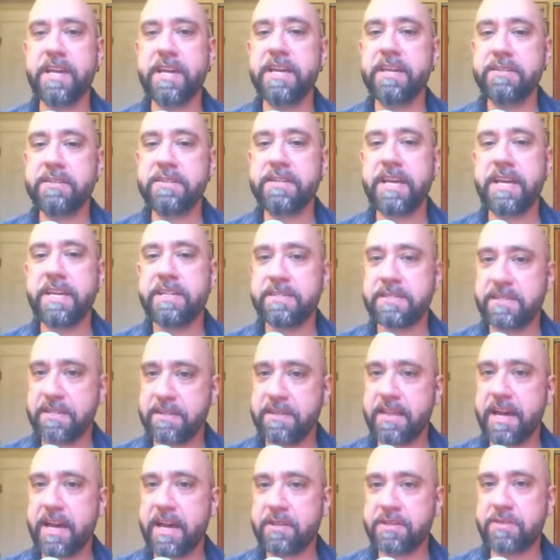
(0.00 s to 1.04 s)
indicates
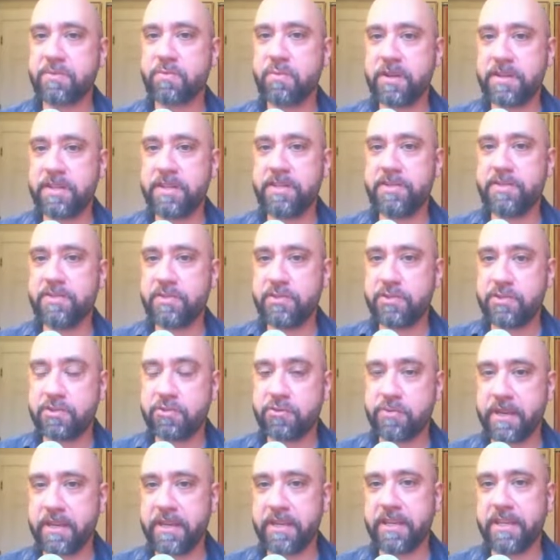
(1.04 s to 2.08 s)
that that's what he's
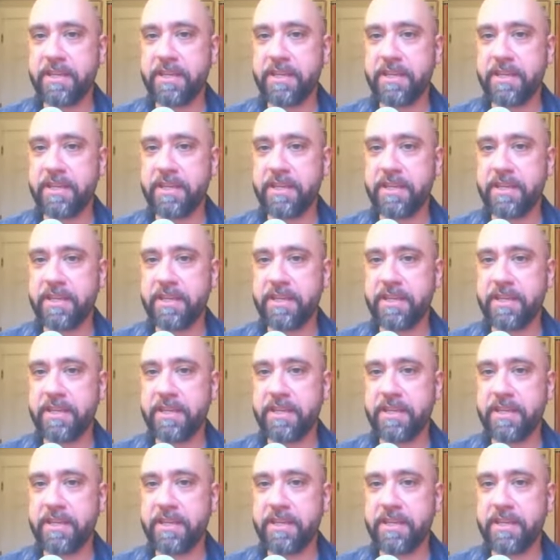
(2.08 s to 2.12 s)
doing.